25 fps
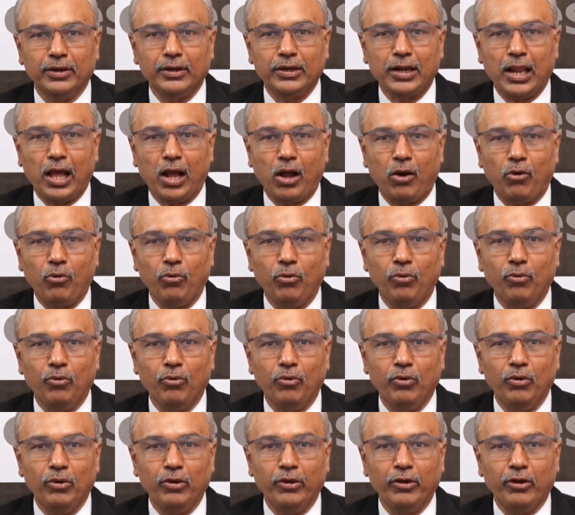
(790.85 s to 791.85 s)
Now
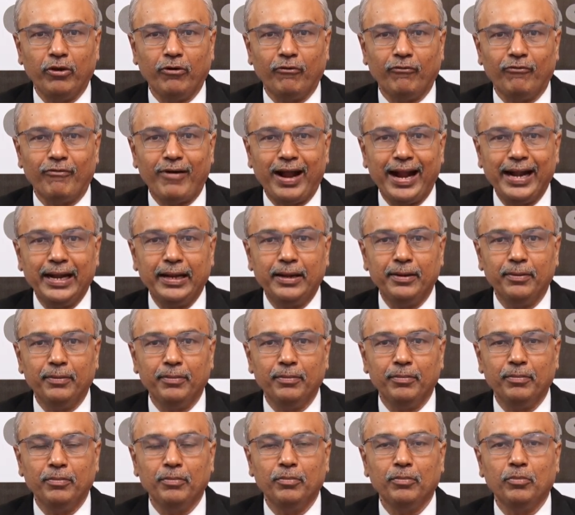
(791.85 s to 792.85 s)
white
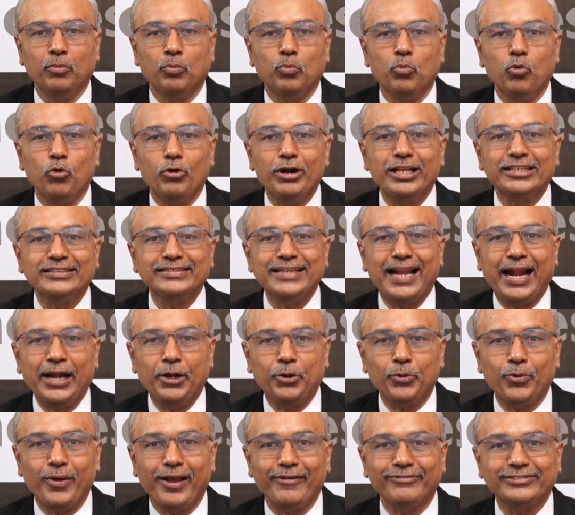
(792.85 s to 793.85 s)
moved his
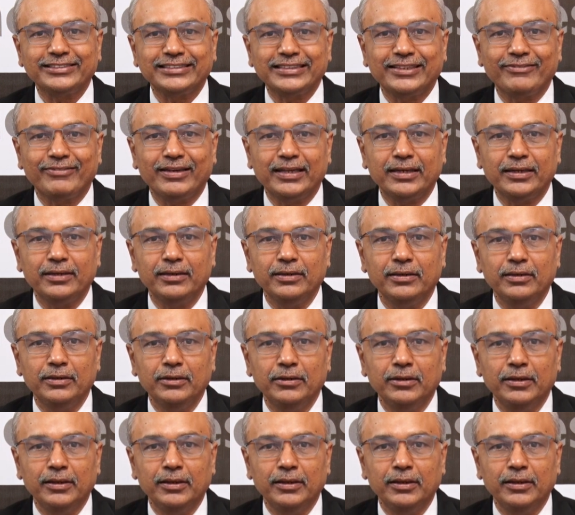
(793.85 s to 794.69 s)
knight to f7,